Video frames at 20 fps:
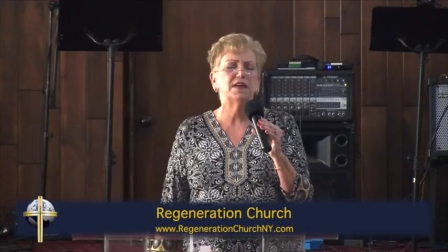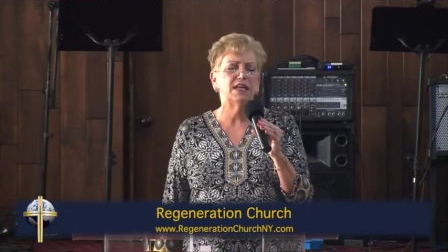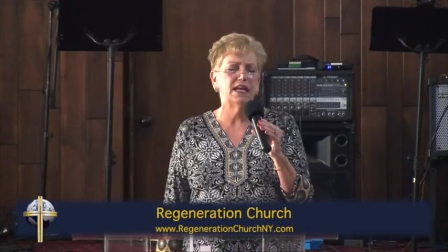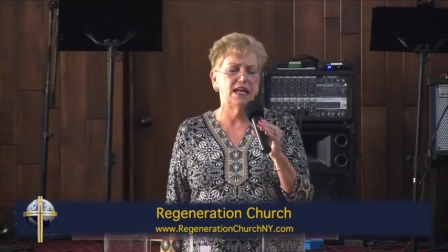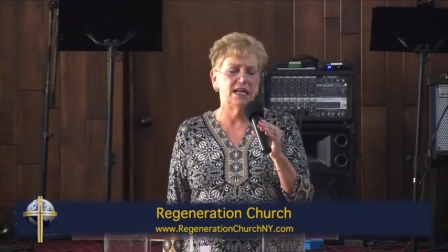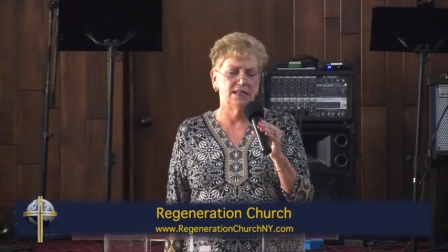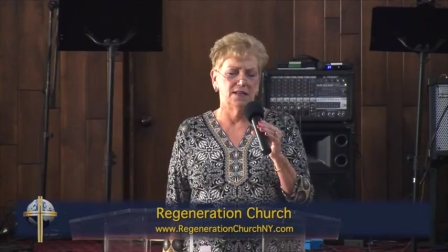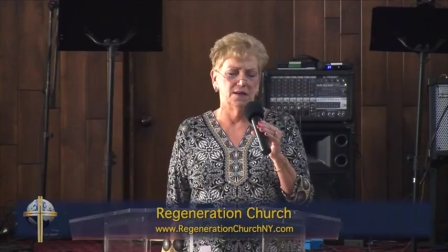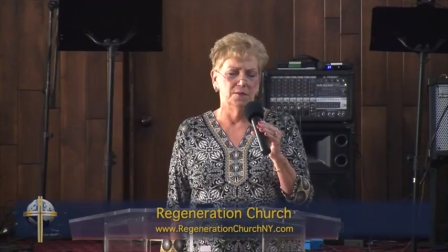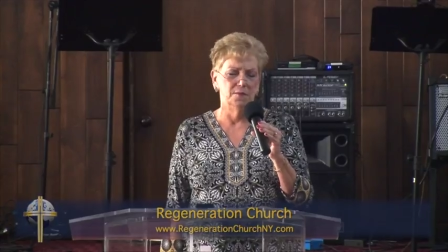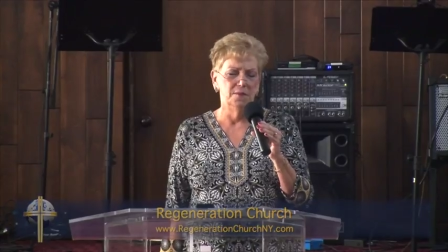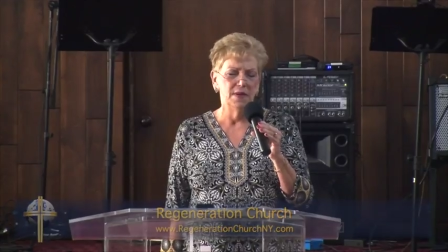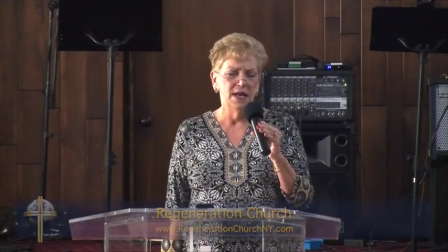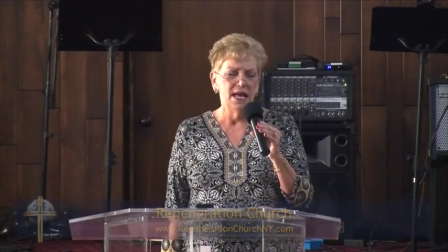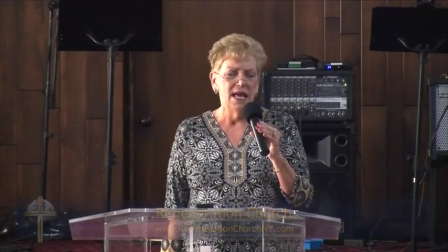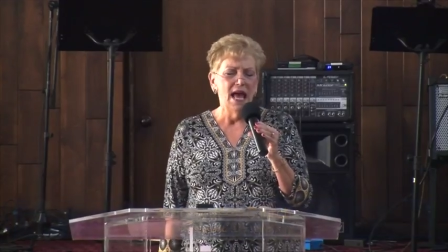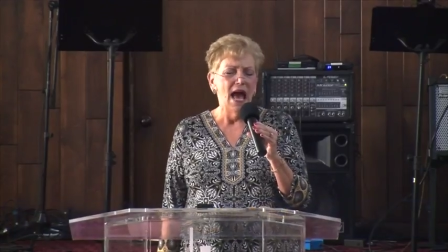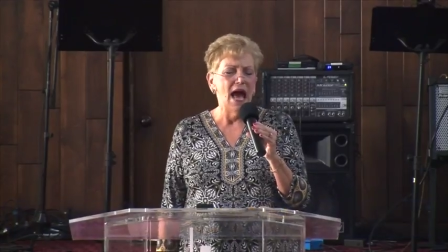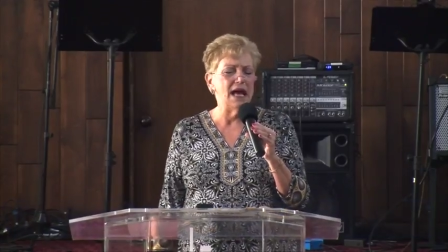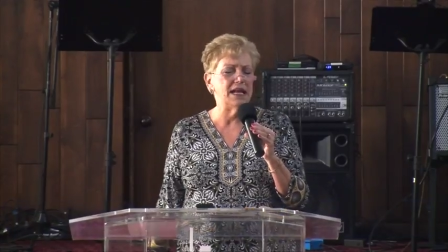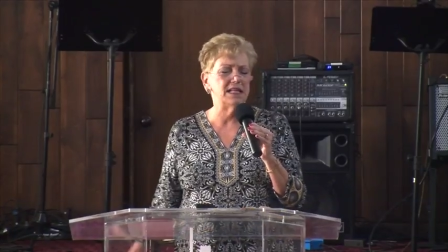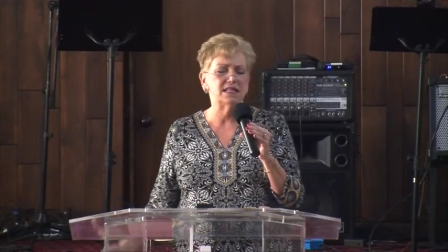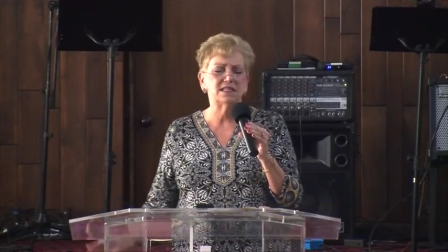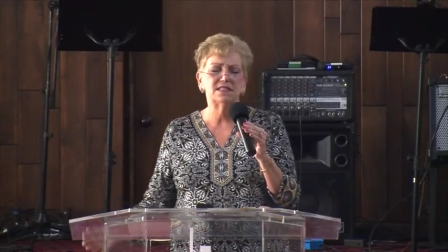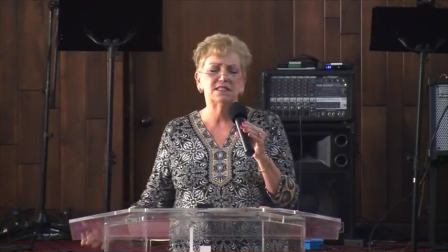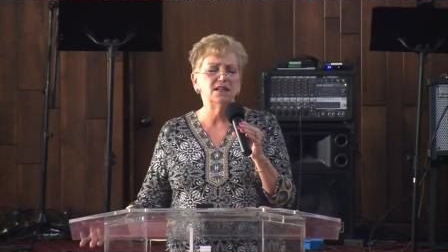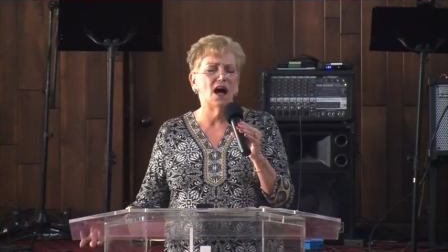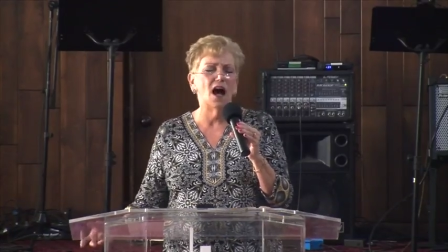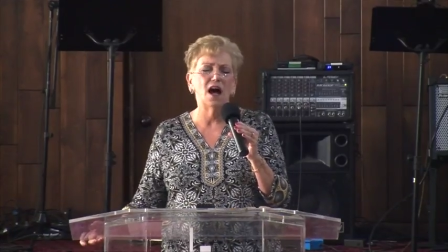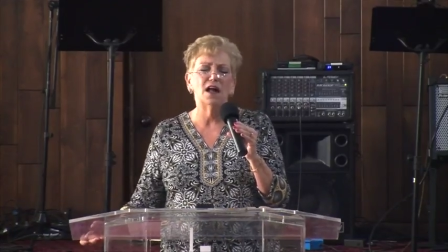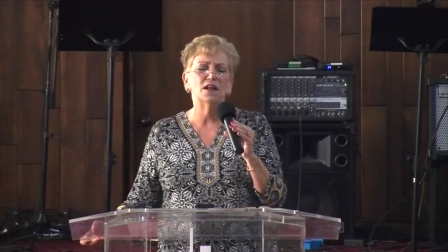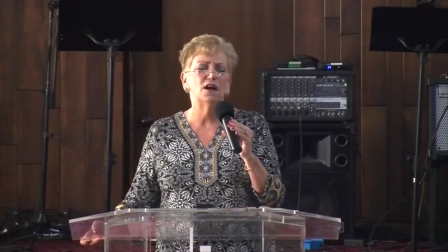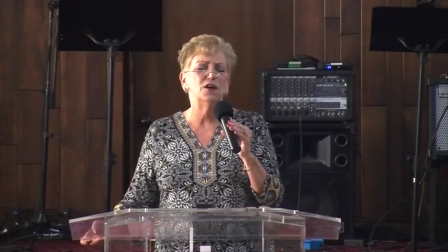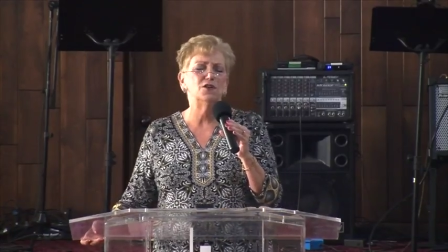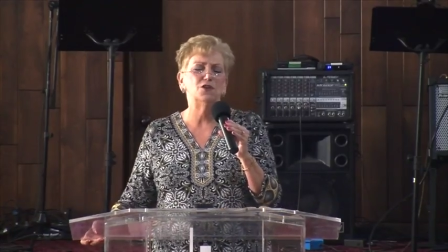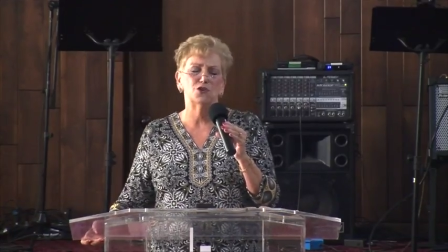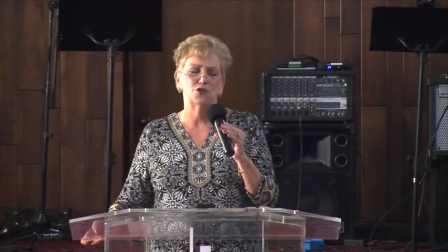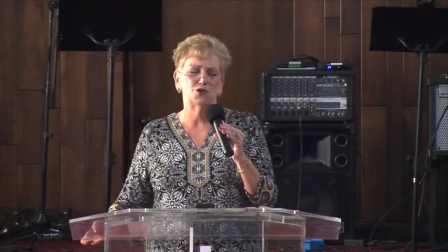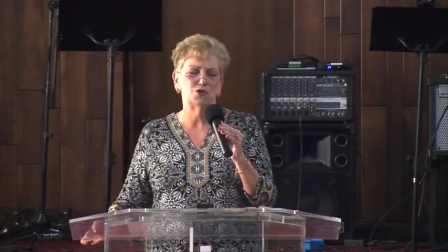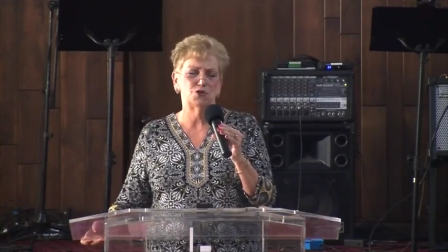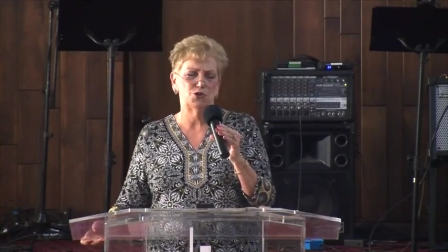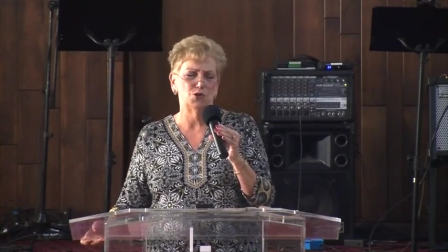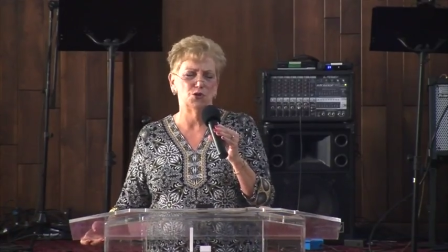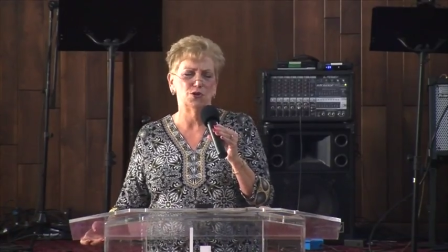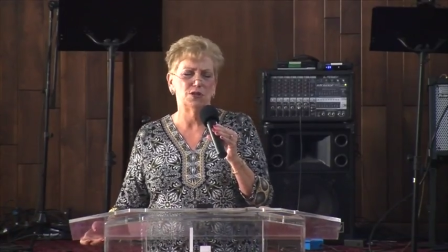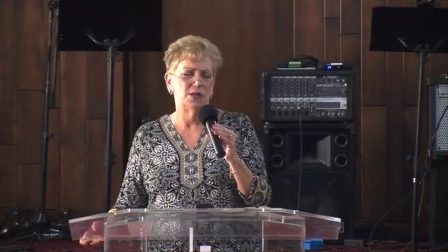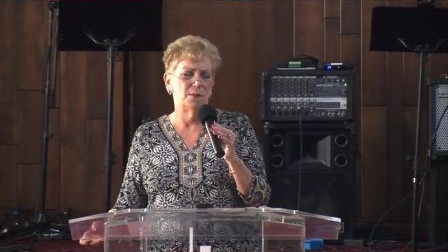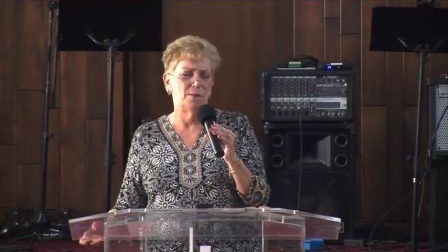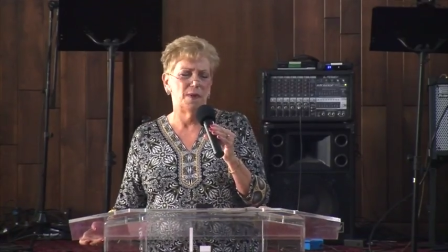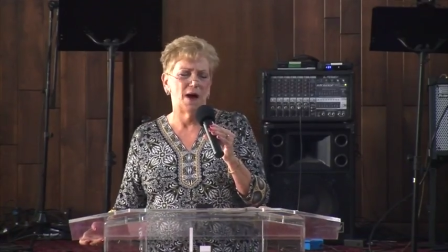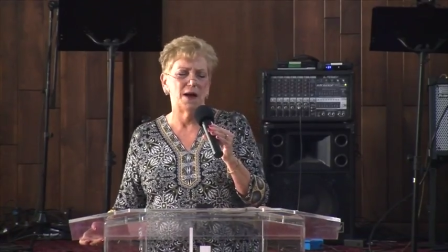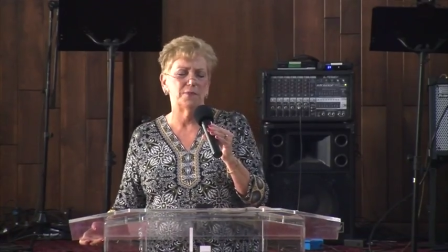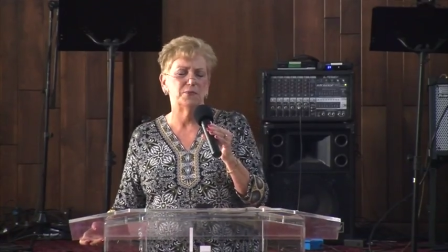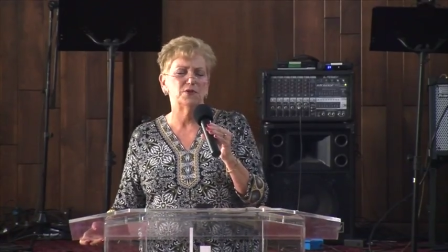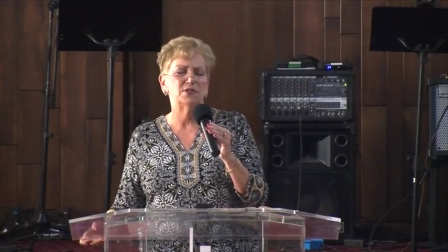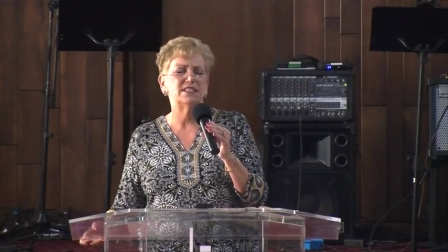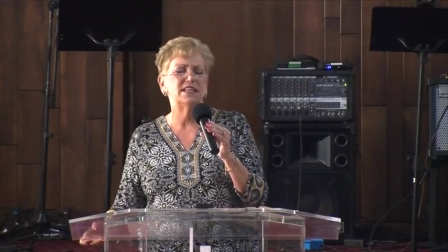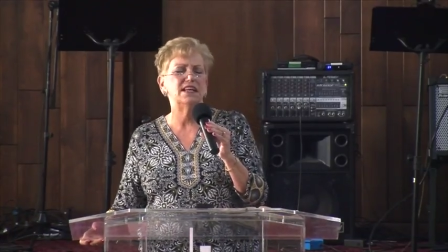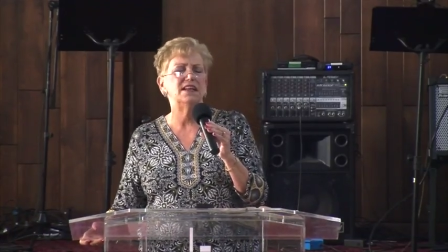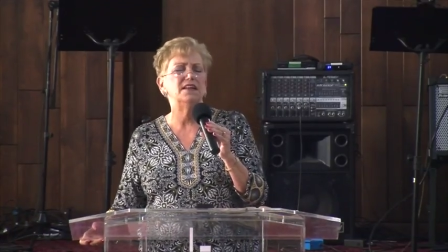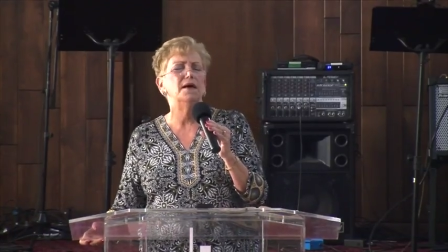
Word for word: the kingdom and it's not understood, the Bible says,